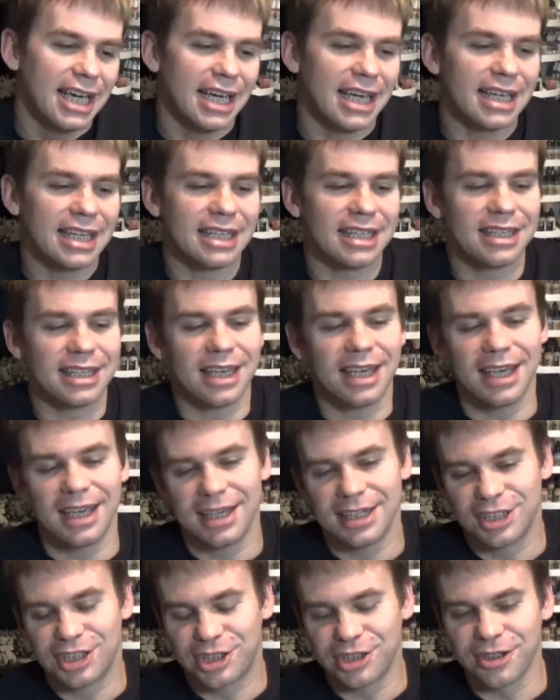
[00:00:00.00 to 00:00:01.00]

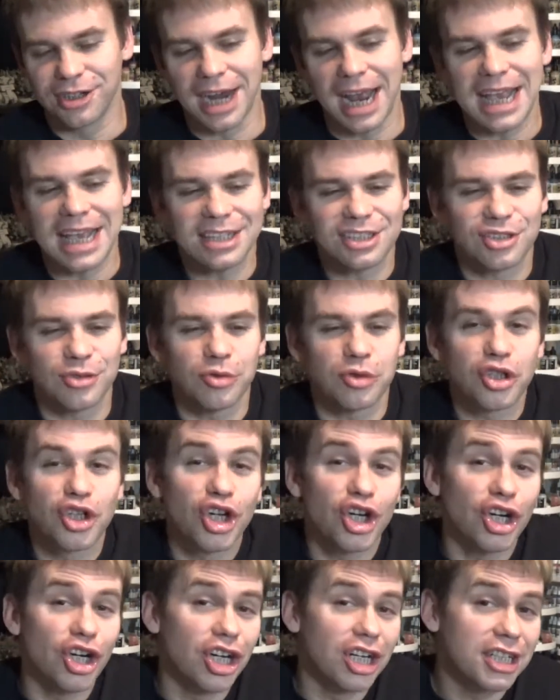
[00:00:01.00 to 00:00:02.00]
Sure, I guess you
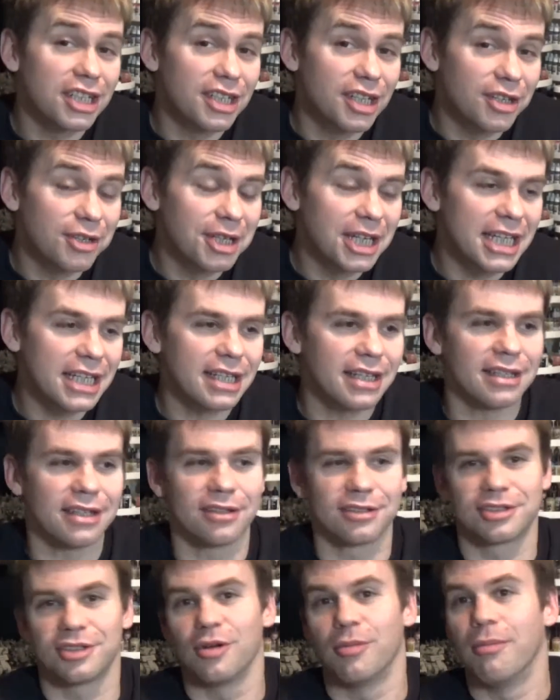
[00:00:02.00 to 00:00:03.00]
could do it. There's no